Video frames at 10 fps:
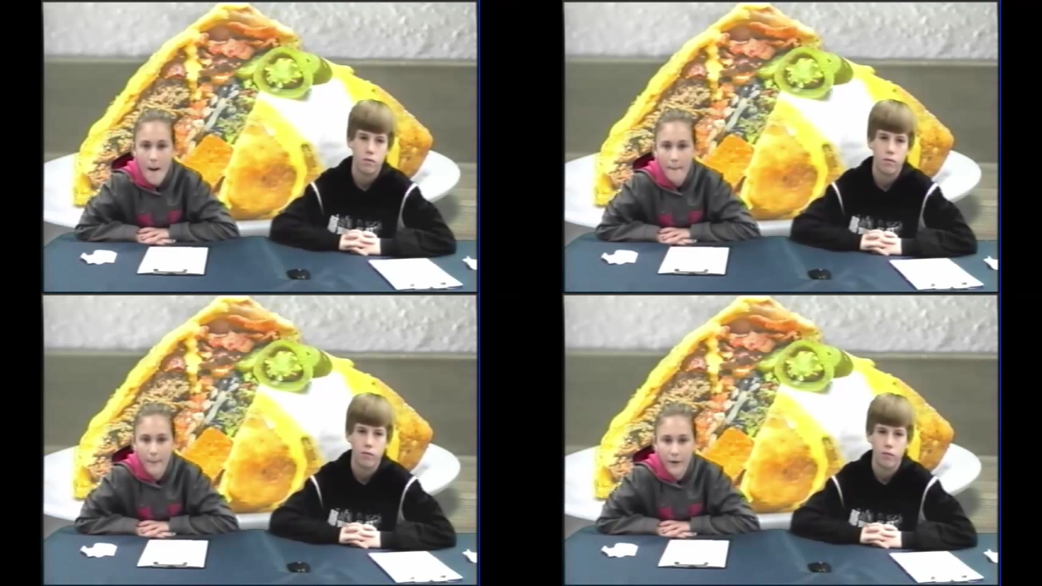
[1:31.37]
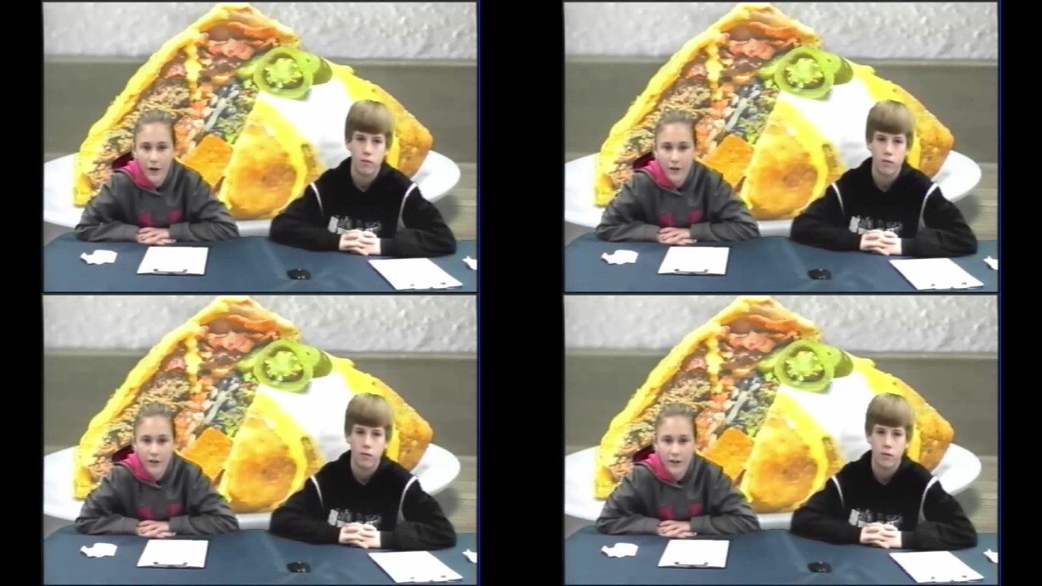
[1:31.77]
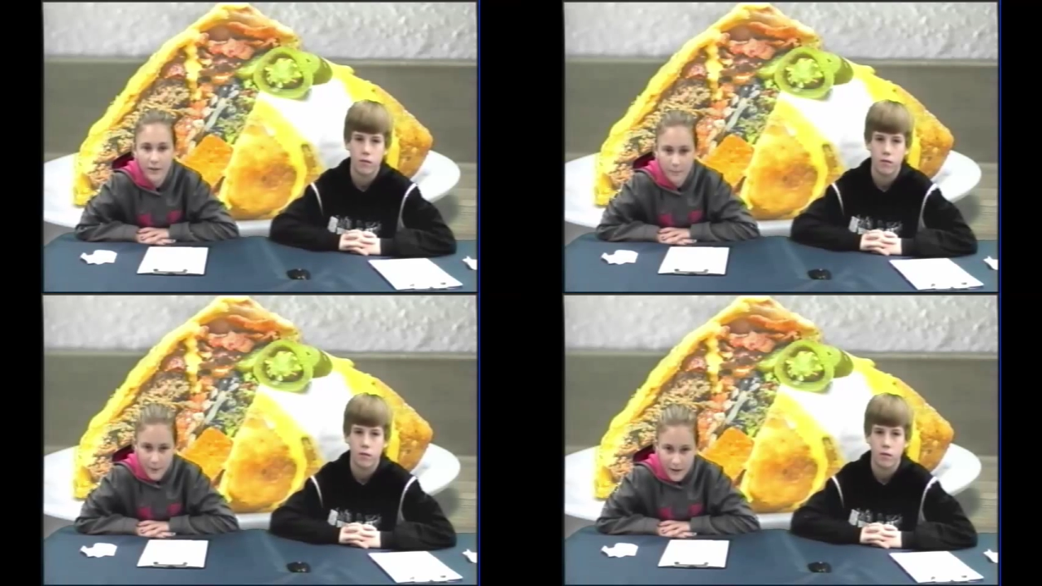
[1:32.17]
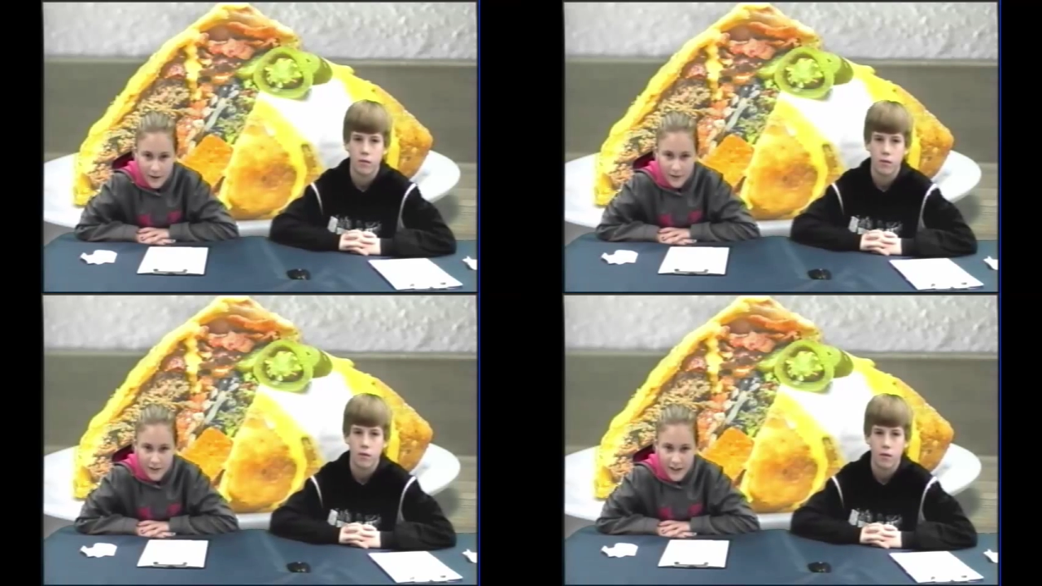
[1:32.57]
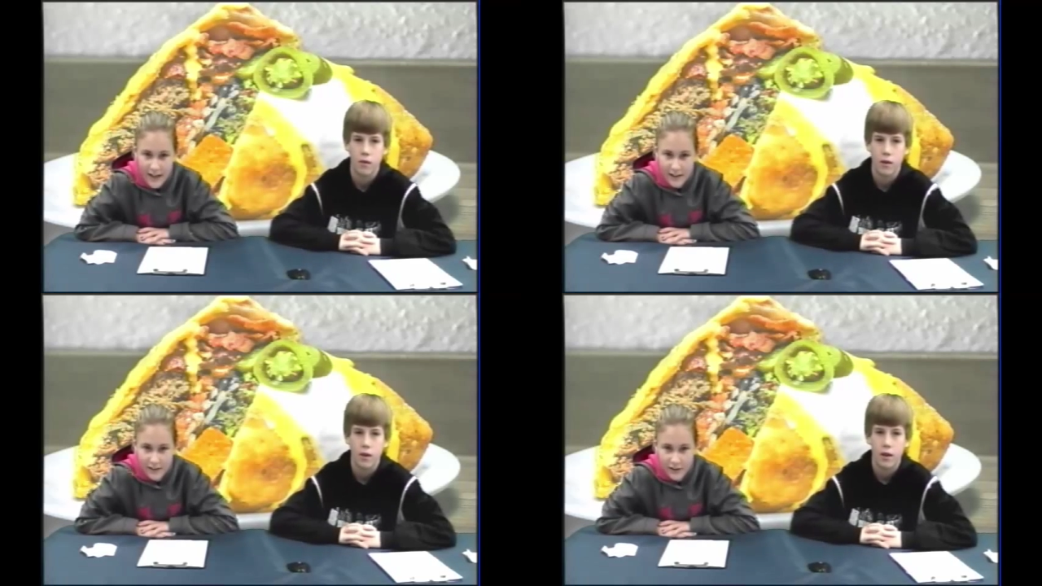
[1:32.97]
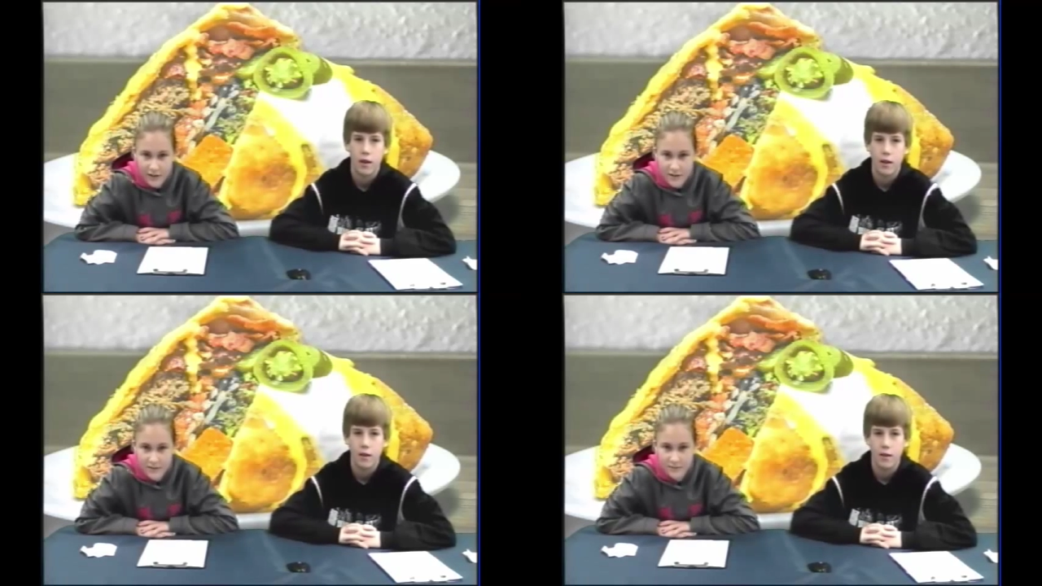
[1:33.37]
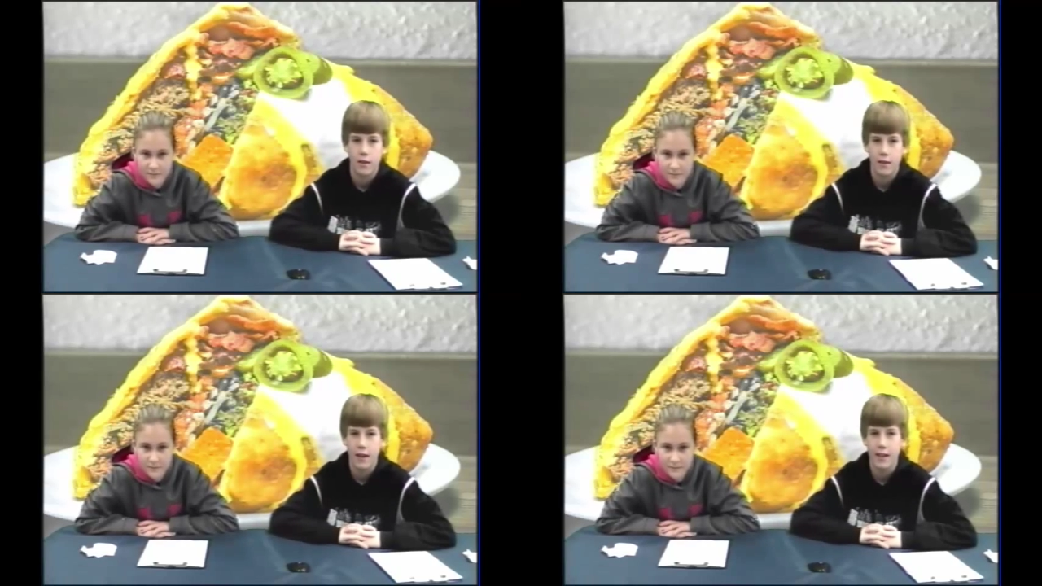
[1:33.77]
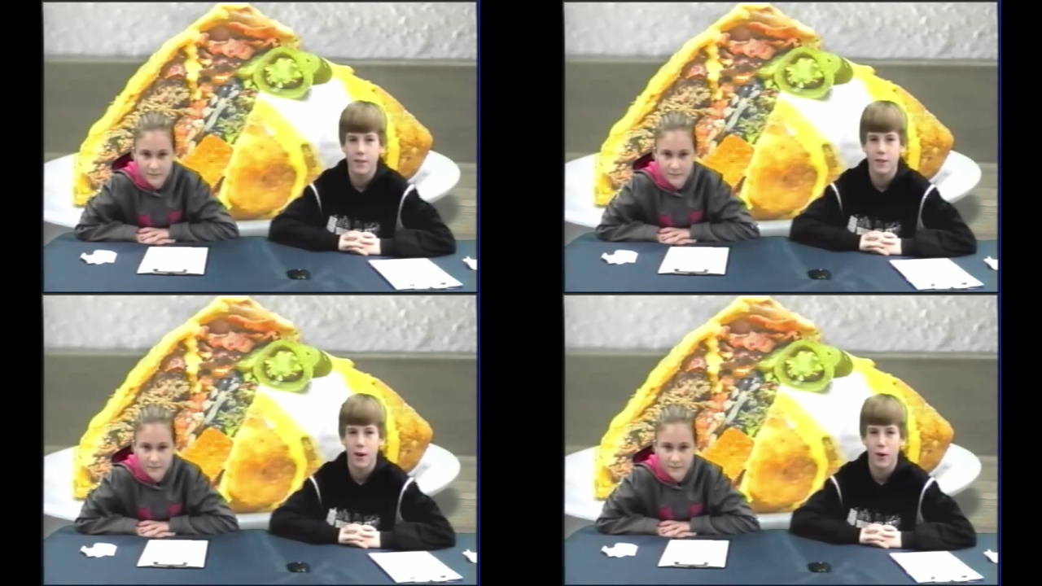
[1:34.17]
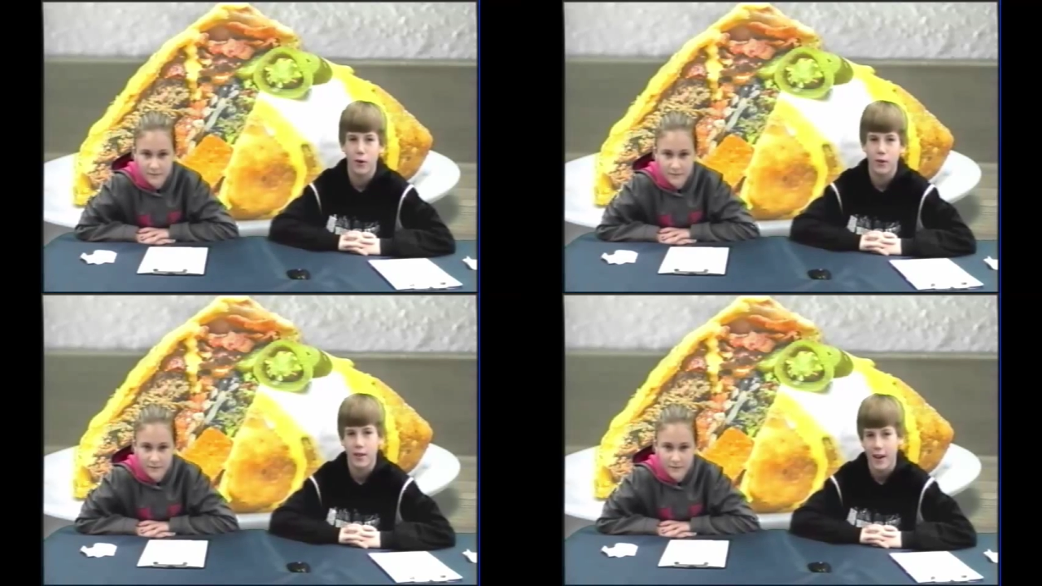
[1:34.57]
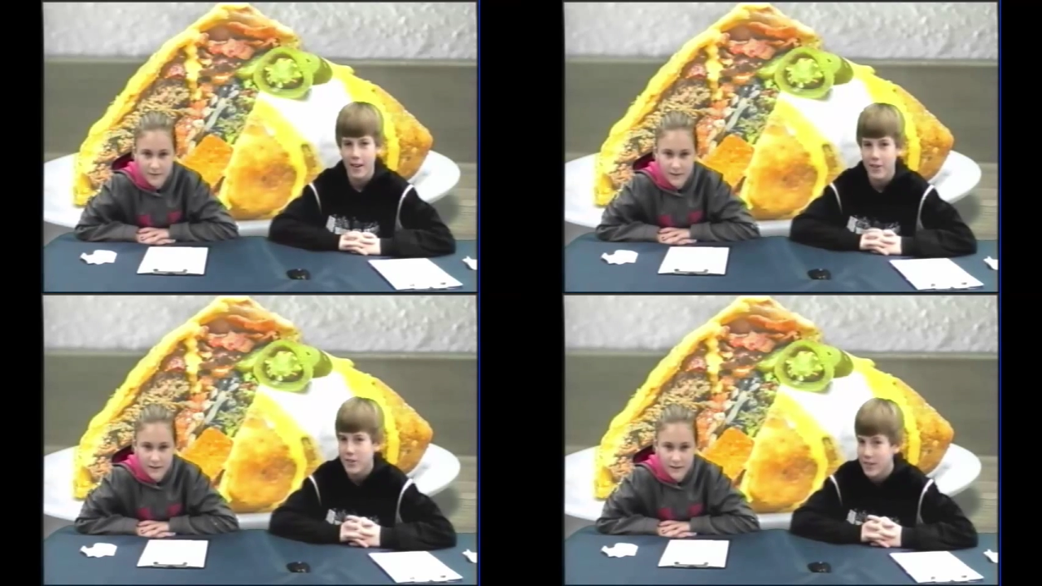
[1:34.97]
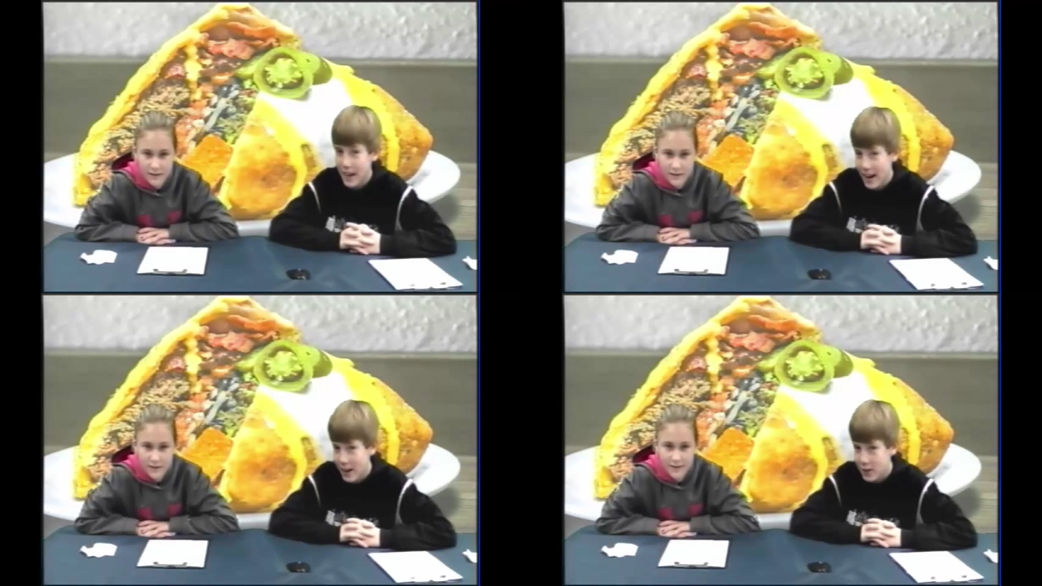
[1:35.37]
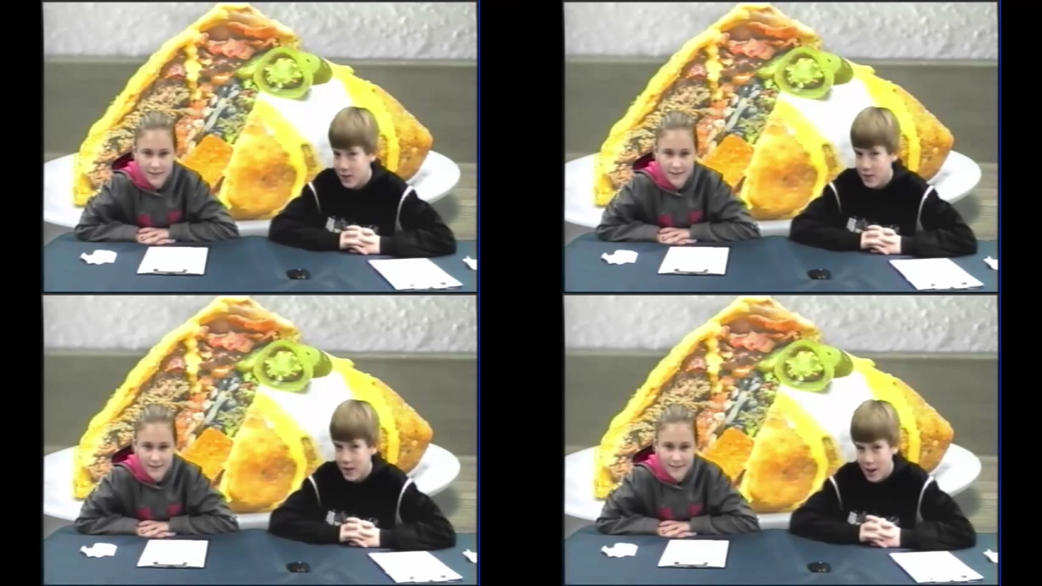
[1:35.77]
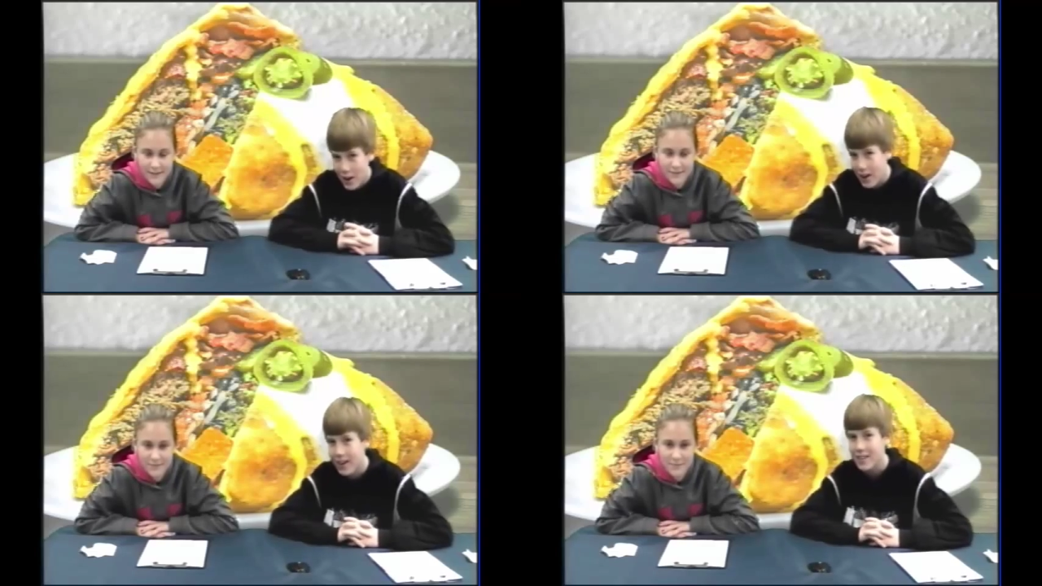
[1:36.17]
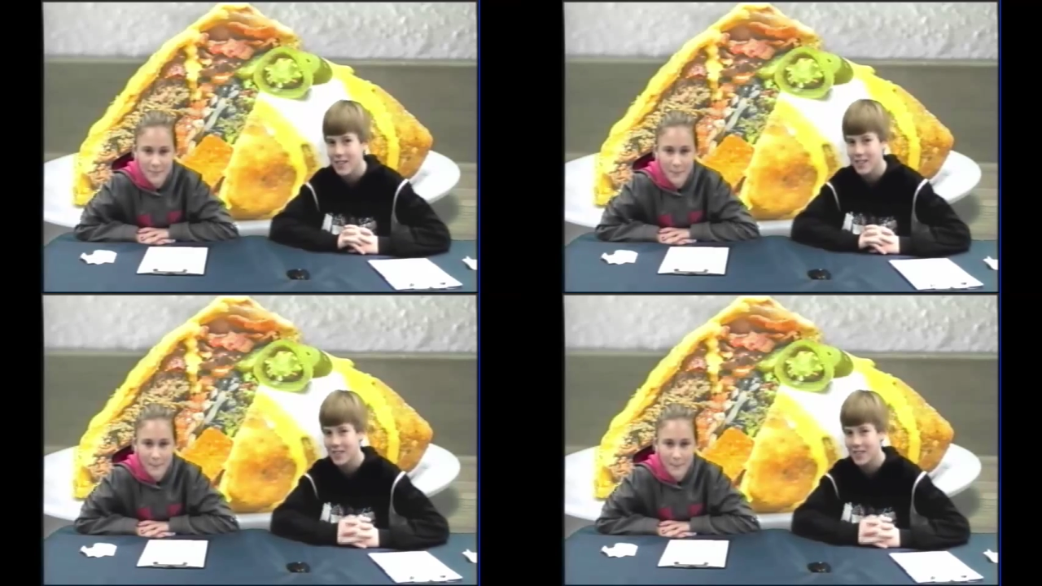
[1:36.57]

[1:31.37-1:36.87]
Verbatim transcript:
Speaker 1: Put on put it on your calendars.
Speaker 2: Queso, tonight is the dance. Ah, uh,